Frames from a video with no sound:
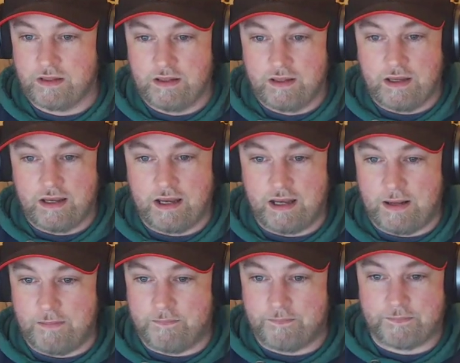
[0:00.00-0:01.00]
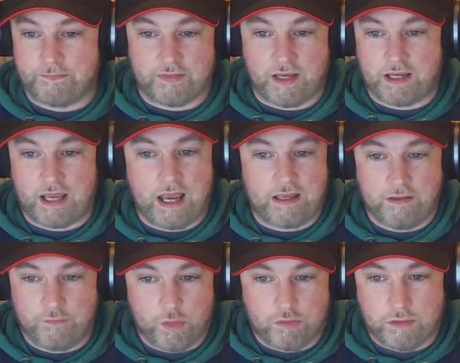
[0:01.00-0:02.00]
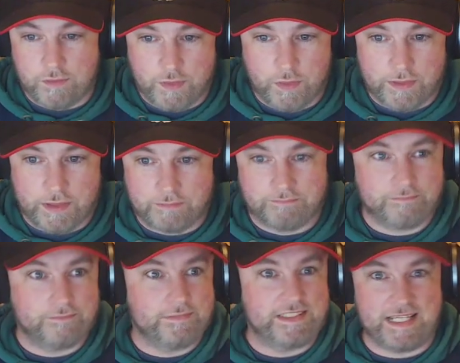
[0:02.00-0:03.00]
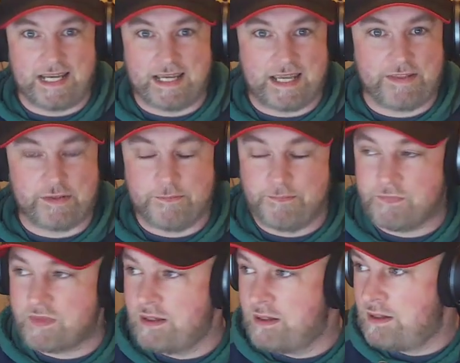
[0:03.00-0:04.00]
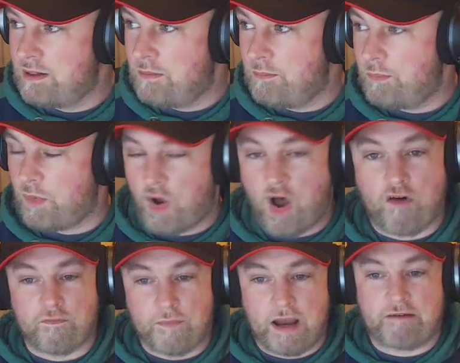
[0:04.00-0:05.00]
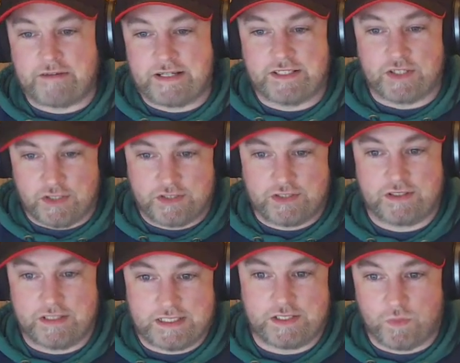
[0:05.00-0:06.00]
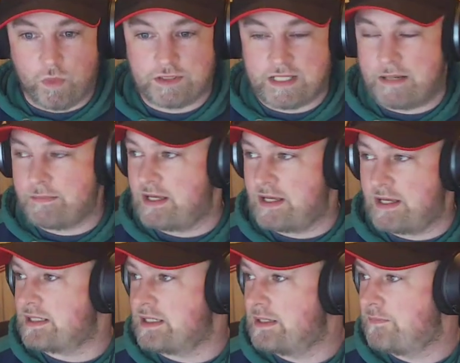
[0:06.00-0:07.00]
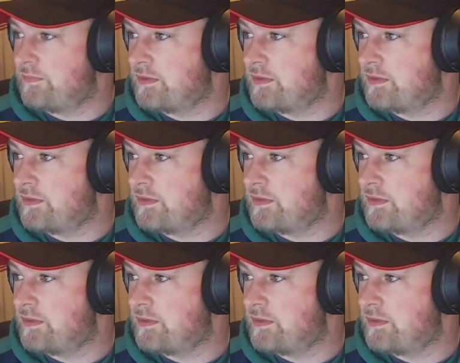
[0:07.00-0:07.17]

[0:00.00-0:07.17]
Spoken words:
I can't give you a review on them till I get them, but off research, this is what I'm getting.